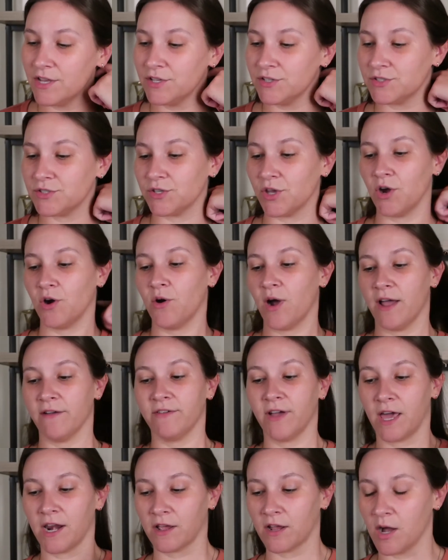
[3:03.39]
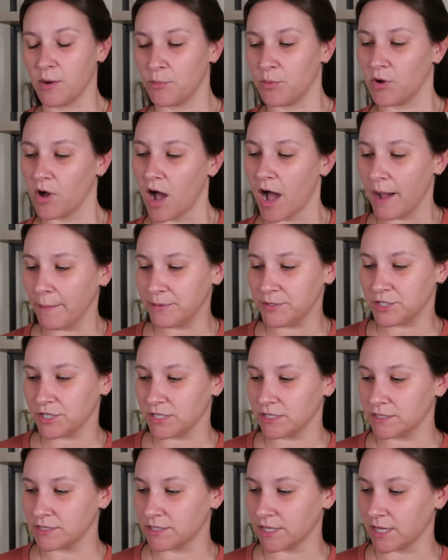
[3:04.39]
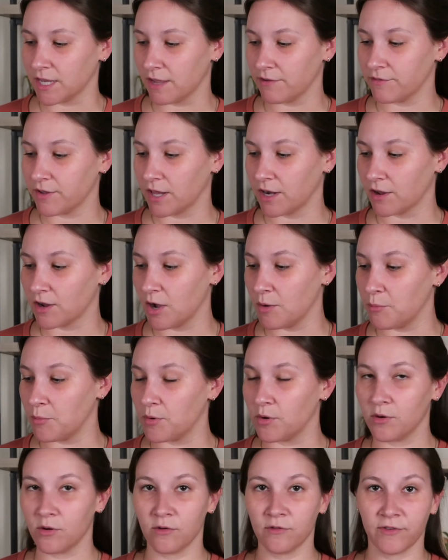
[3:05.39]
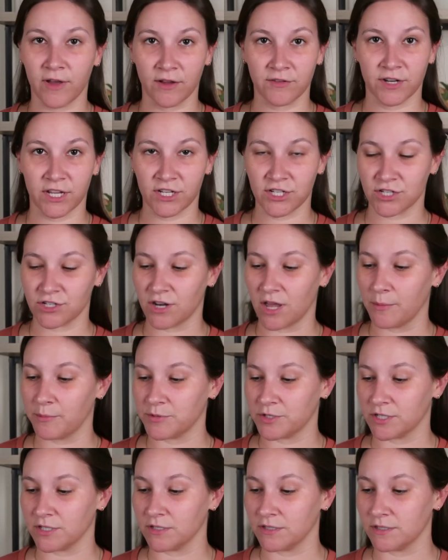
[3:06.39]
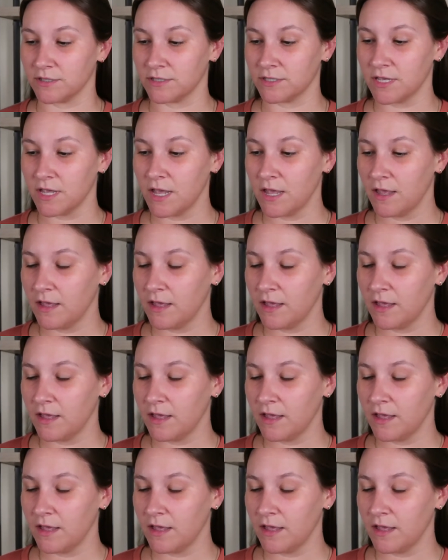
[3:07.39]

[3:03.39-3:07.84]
So I've got a couple options, like I've got a couple foundation options,